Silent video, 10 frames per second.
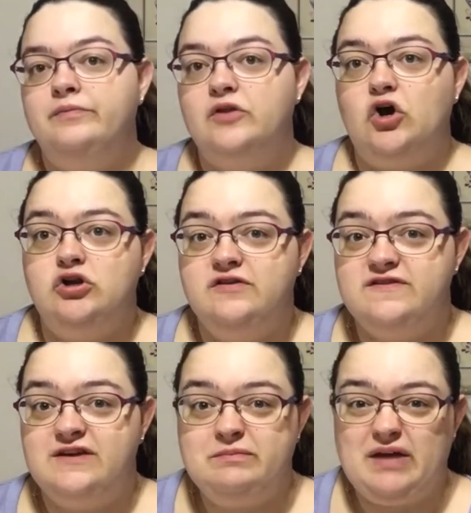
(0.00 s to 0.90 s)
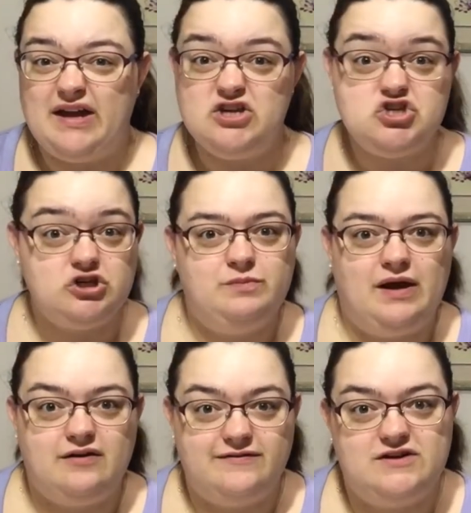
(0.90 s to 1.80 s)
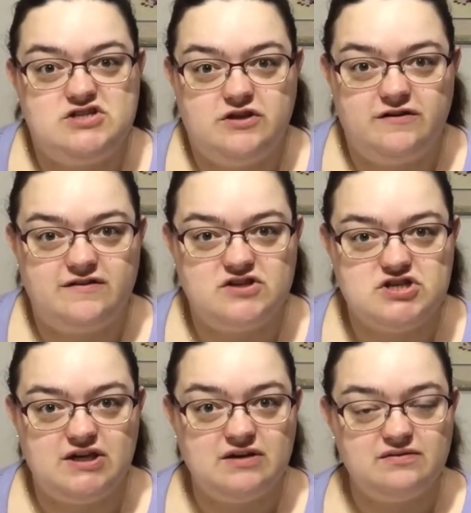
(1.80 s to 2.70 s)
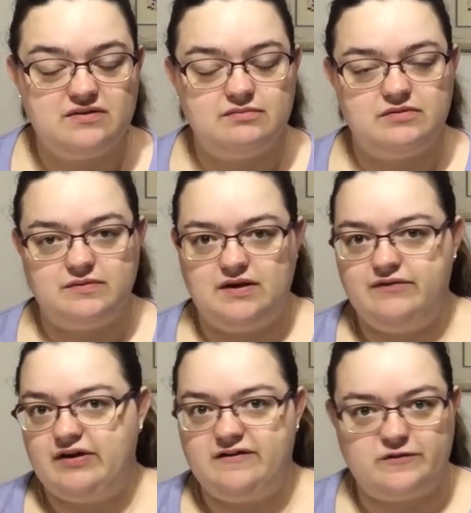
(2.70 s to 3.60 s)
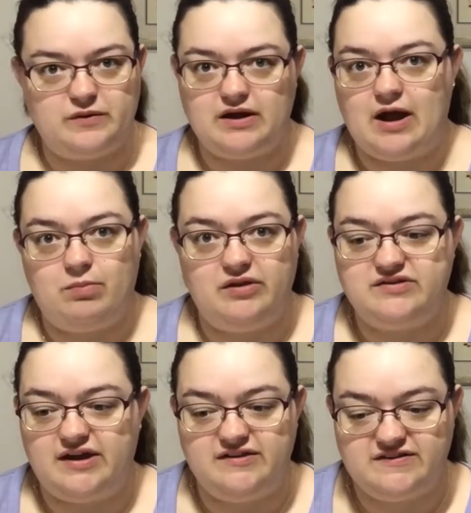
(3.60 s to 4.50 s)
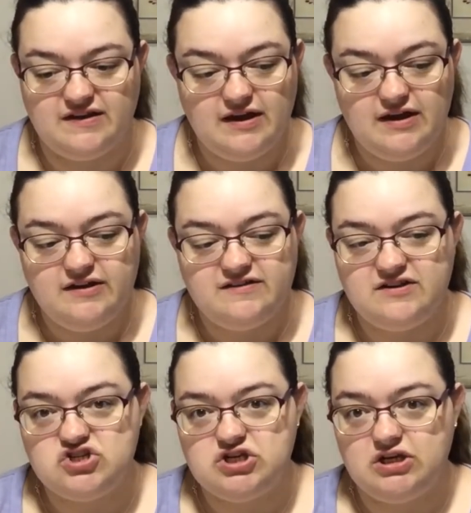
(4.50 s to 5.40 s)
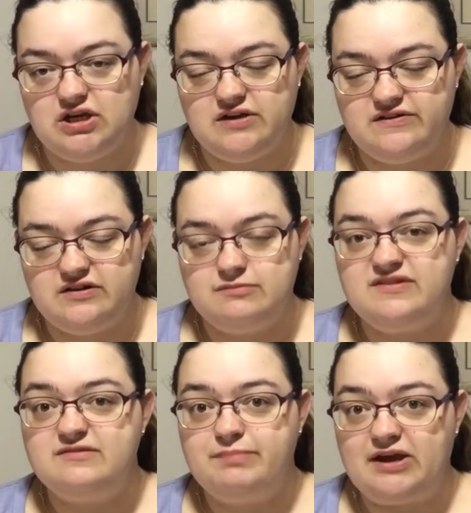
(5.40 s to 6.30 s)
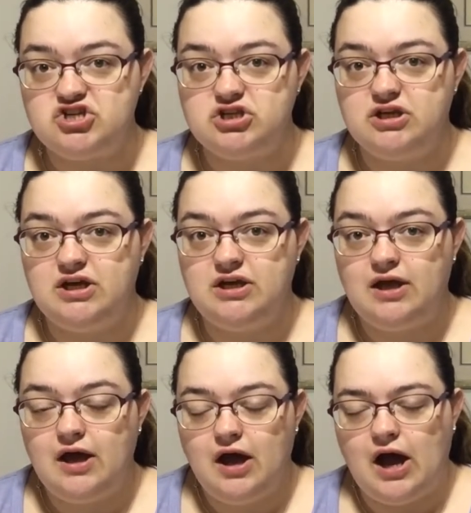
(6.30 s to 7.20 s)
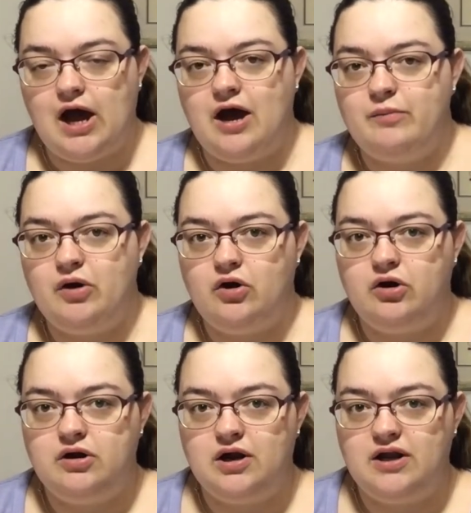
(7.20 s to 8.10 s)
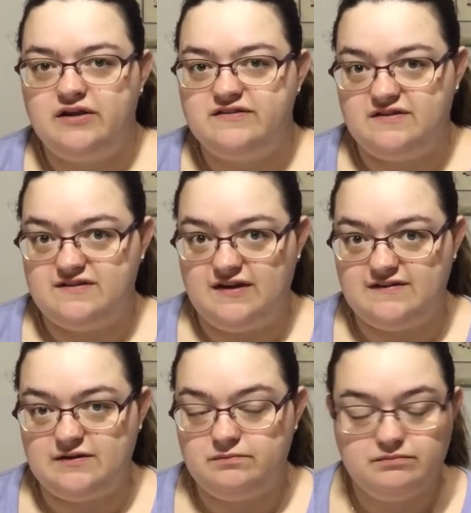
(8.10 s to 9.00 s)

Honestly, I should be able to finish those this year if I just put a couple of days stitching into them, especially on It's the Season.